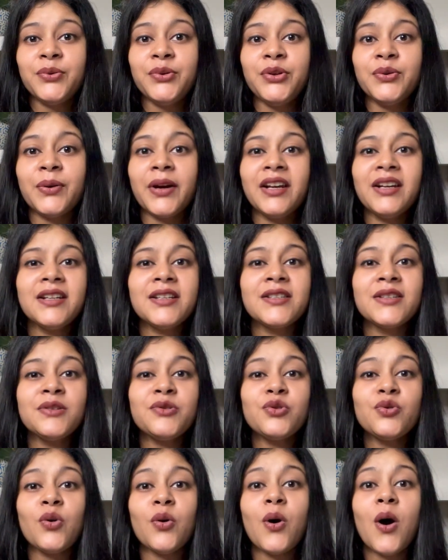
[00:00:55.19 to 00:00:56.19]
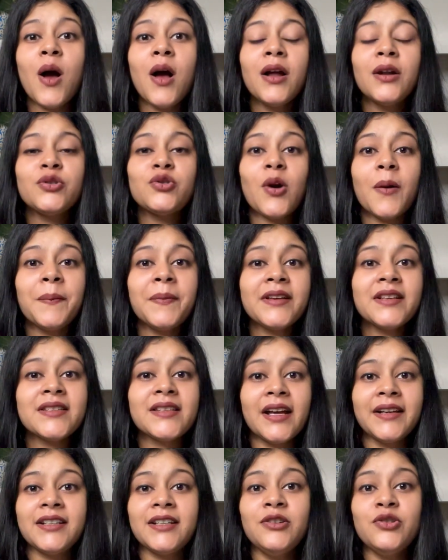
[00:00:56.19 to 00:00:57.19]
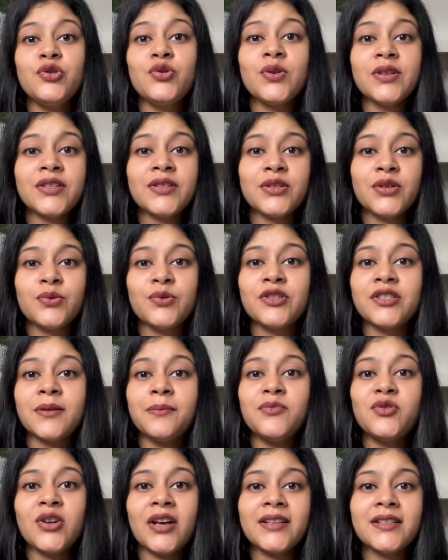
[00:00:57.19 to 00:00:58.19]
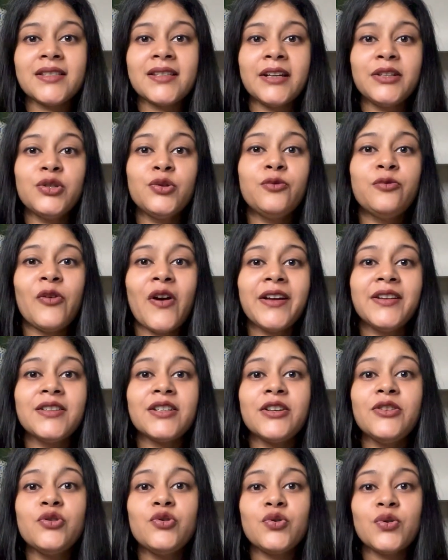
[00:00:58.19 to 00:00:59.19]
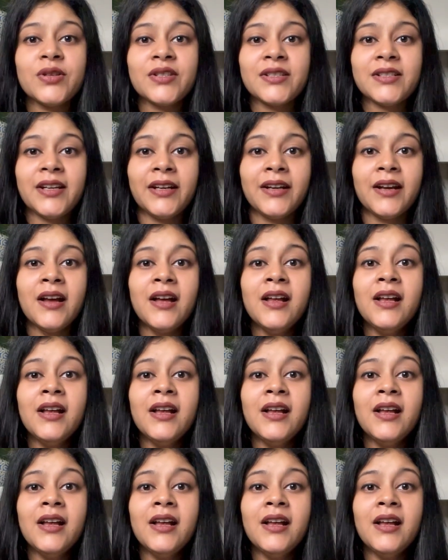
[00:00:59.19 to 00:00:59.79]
You can listen to topics that interest you, subjects that you find interesting.